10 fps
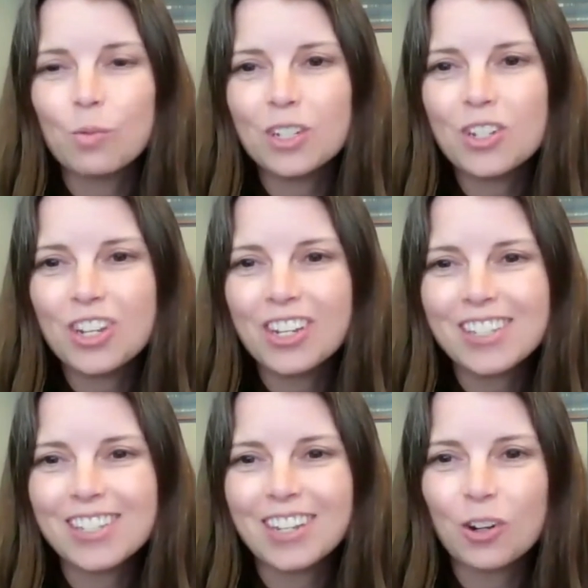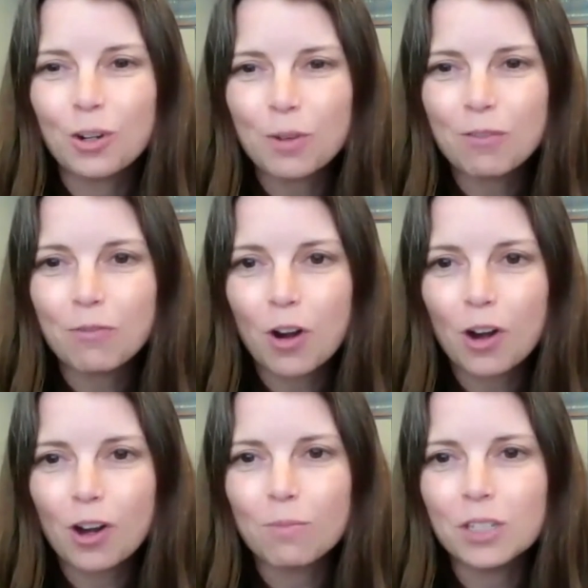which is an urban
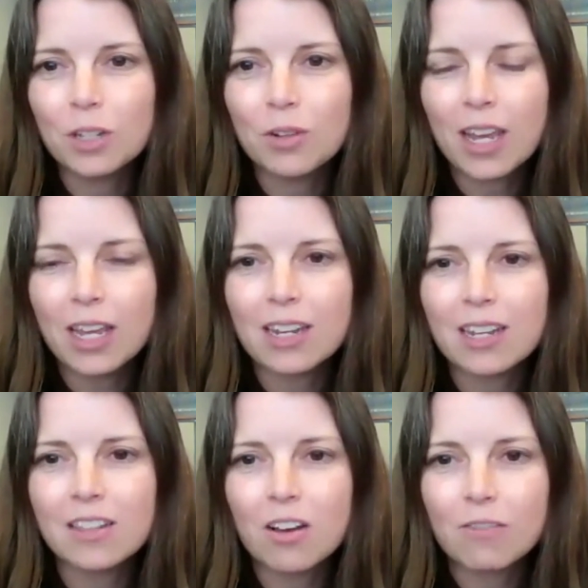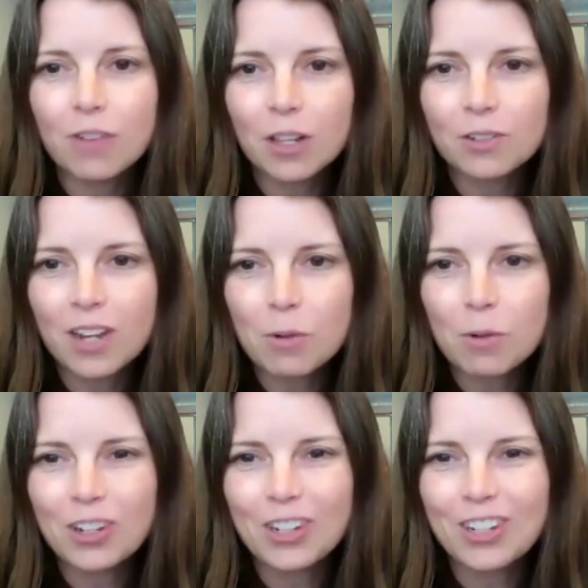farm located in the Longfellow
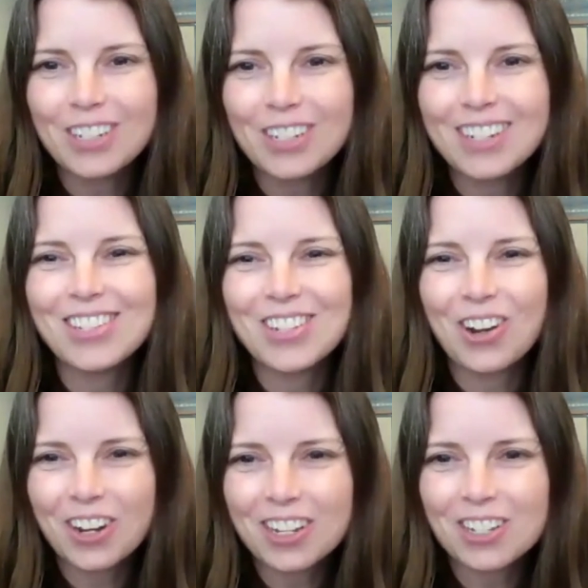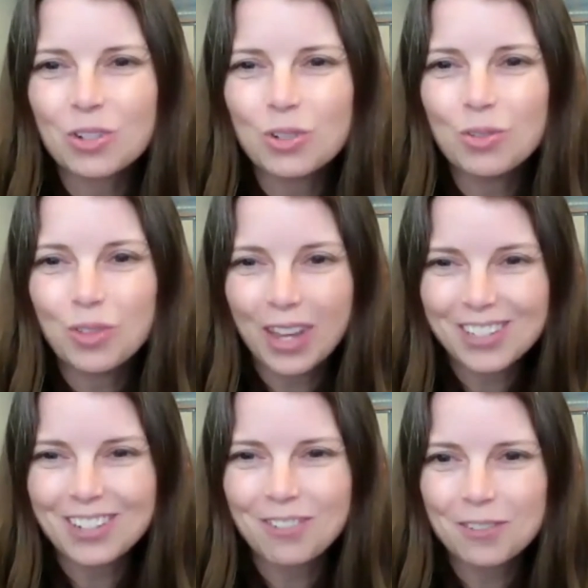neighborhood. You started in
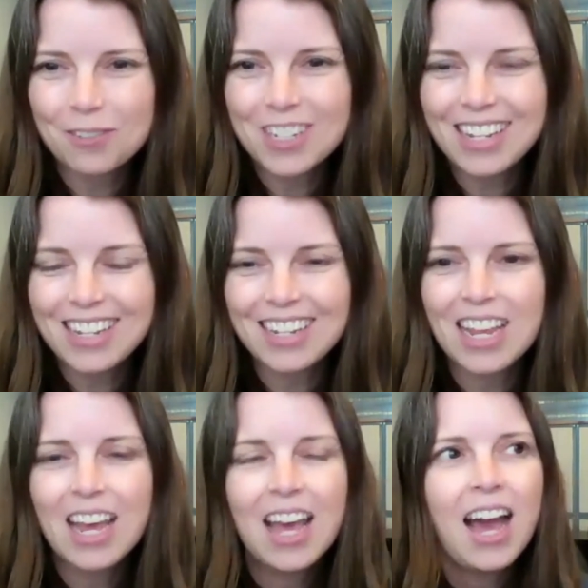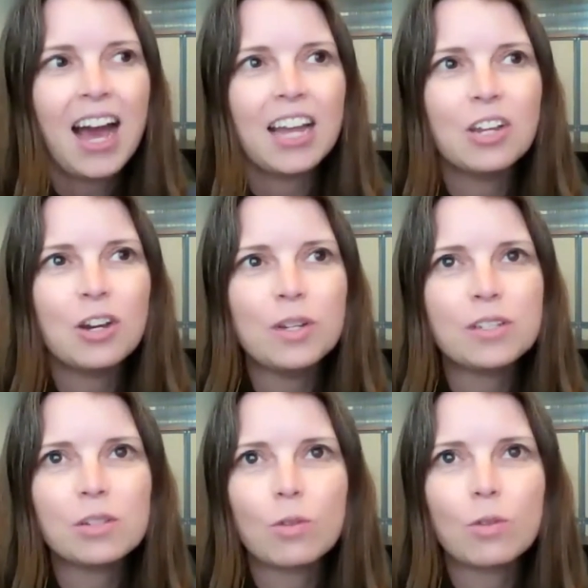2015. I know
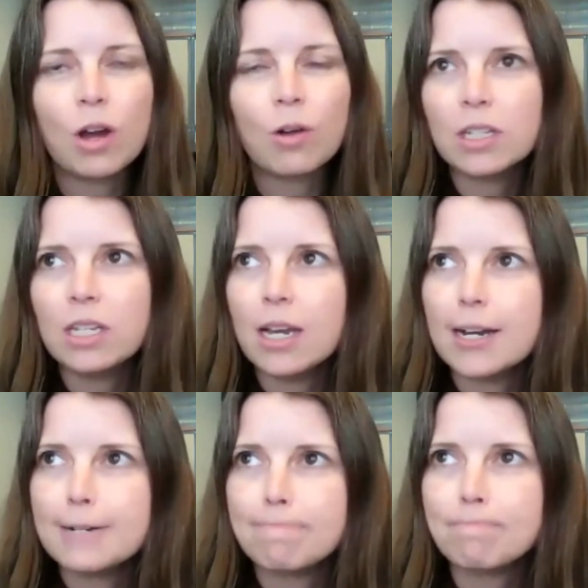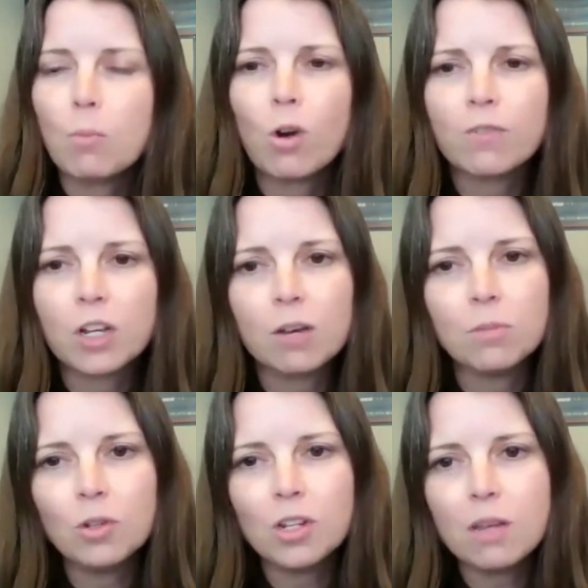it's a really more of a
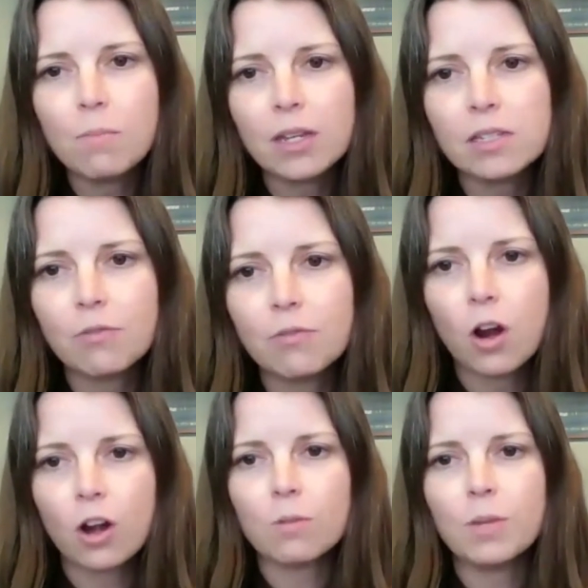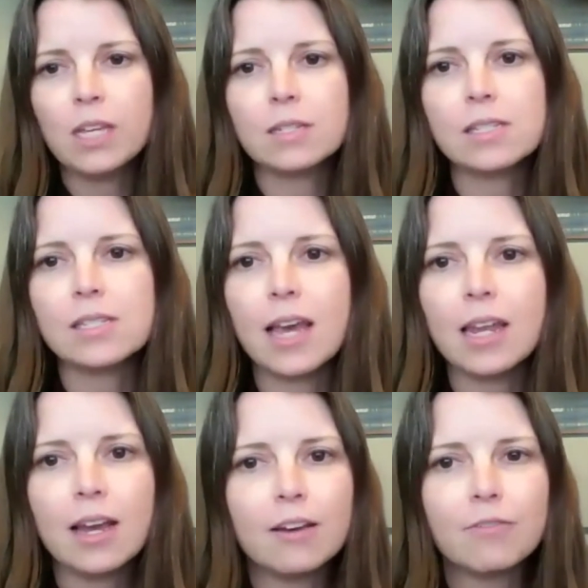community-based farm
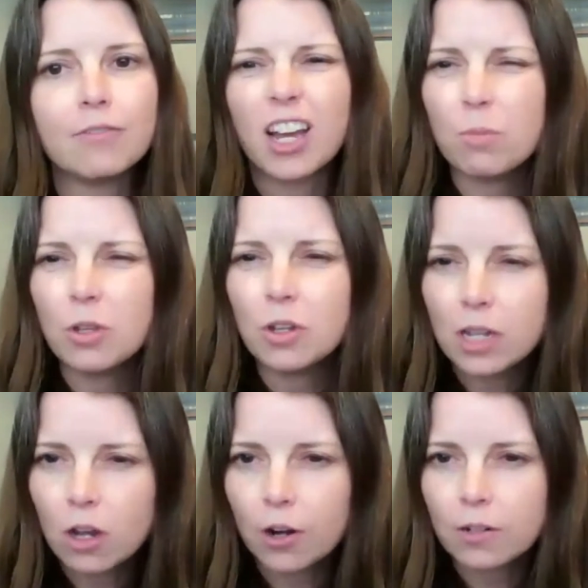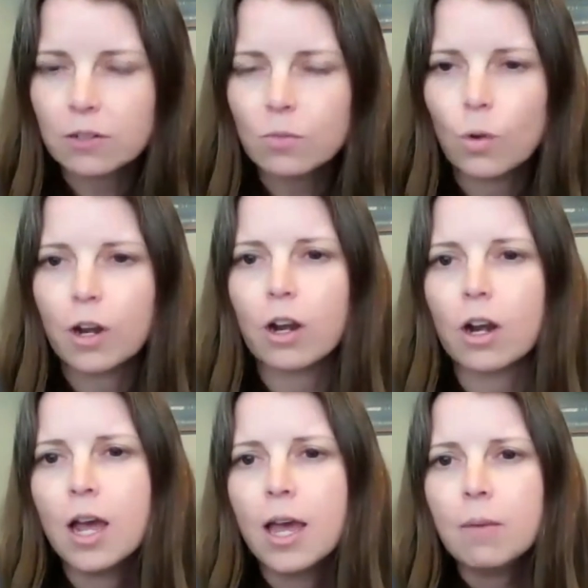instead of a community garden where